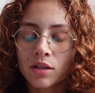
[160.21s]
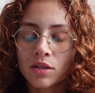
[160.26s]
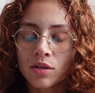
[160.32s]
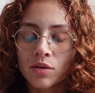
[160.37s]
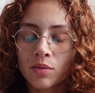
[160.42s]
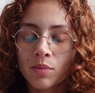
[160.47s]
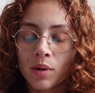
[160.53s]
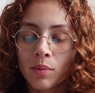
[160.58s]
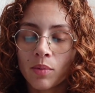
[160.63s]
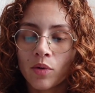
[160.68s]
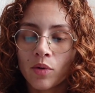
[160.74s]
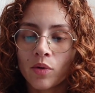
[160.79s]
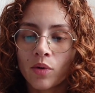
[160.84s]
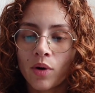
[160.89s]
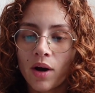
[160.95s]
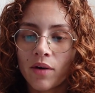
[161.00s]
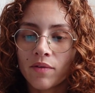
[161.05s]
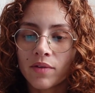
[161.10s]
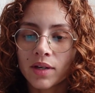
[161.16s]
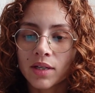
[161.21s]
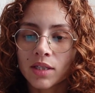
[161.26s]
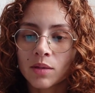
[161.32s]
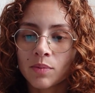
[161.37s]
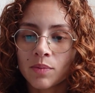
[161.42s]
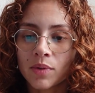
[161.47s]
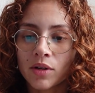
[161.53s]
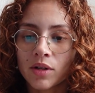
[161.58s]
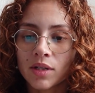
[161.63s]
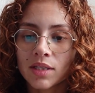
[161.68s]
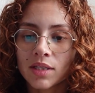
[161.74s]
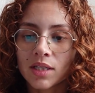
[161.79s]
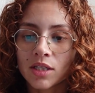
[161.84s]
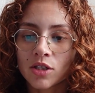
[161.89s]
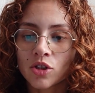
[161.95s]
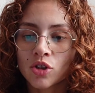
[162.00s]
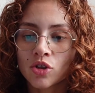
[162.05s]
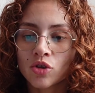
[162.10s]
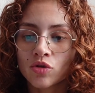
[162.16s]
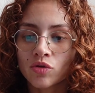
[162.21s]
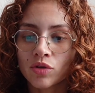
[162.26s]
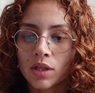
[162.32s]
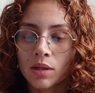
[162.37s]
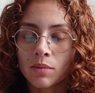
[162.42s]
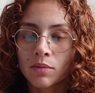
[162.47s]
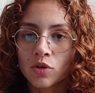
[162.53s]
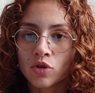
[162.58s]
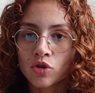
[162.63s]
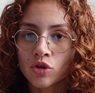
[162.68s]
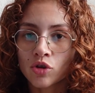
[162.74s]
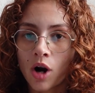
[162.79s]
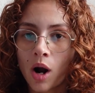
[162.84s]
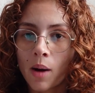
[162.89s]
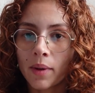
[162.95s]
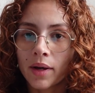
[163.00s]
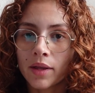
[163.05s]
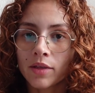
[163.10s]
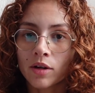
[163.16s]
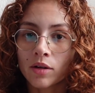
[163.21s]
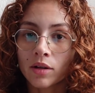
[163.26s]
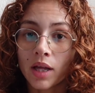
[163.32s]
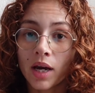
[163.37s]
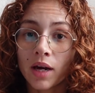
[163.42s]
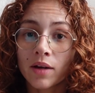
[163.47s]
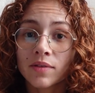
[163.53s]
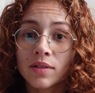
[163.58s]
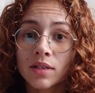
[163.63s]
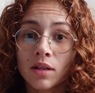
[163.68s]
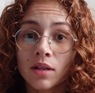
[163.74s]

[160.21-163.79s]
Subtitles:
to people who have experienced extreme trauma in their lives.